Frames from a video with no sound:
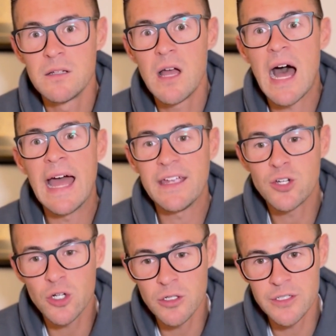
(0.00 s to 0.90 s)
I
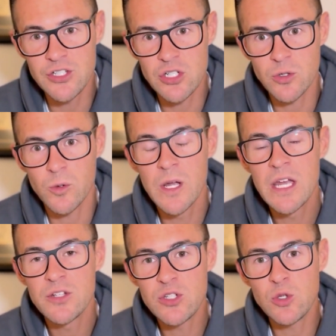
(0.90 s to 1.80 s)
encourage you
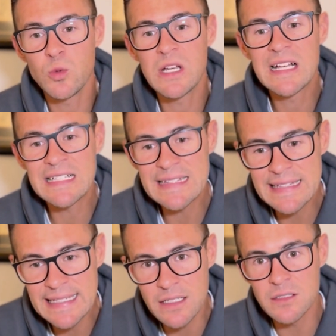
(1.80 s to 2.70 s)
to
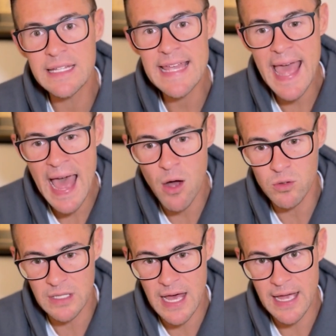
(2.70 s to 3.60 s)
clearly
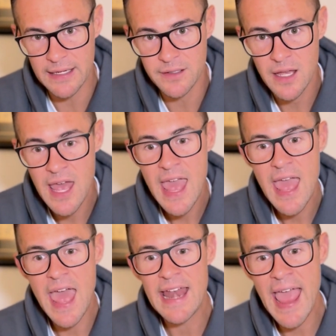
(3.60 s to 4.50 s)
outline
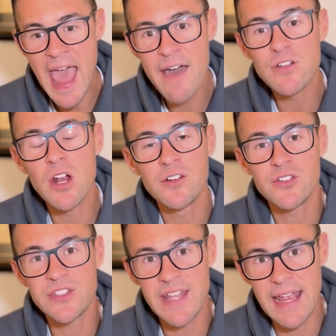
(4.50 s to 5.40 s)
and have an
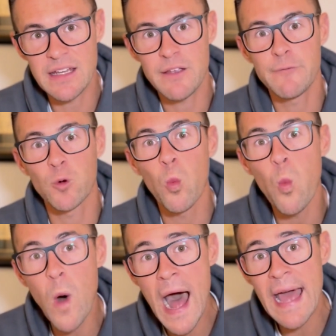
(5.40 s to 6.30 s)
understanding for
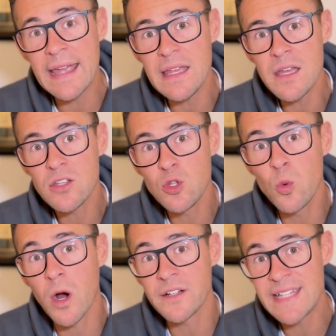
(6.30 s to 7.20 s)
why
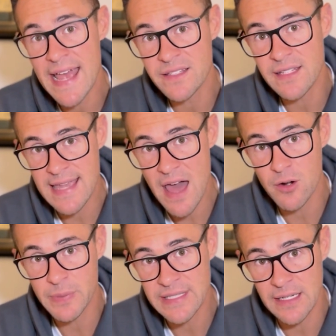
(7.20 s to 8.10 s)
you are testing out a
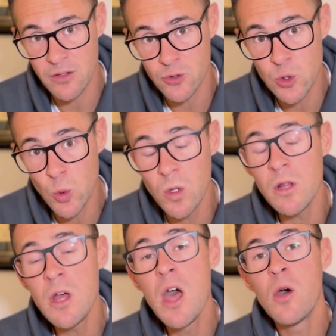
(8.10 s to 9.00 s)
particular
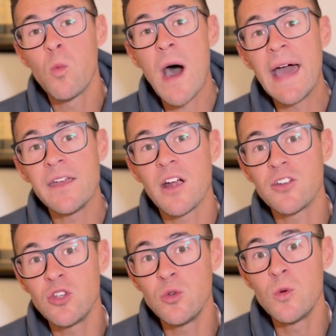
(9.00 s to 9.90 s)
tool. Why are
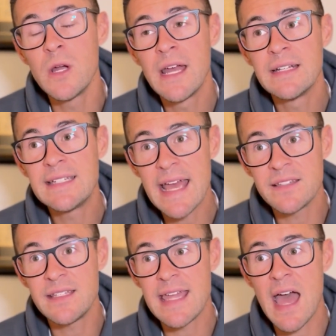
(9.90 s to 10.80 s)
you
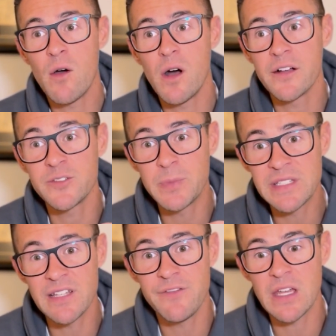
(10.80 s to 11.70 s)
testing out a
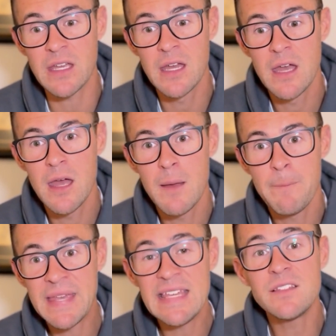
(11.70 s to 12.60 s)
specific
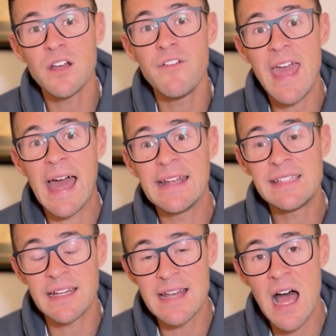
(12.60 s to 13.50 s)
piece of AI
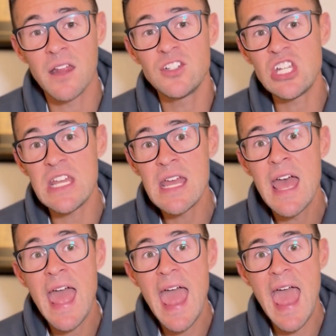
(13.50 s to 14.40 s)
technology?
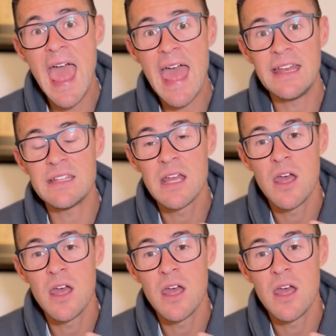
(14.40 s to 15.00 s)
And